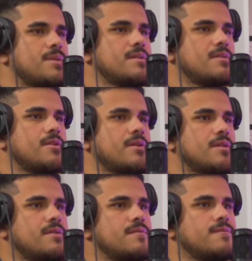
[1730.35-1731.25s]
like they're
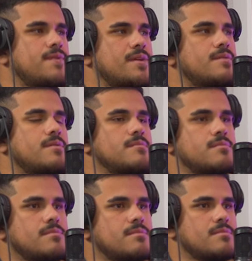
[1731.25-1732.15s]
gonna fix it.
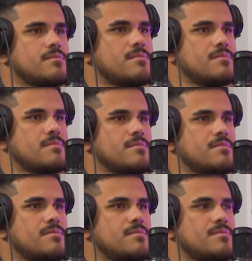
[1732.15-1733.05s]
Mm.
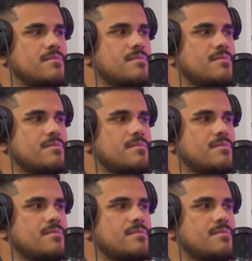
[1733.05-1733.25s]
Yeah.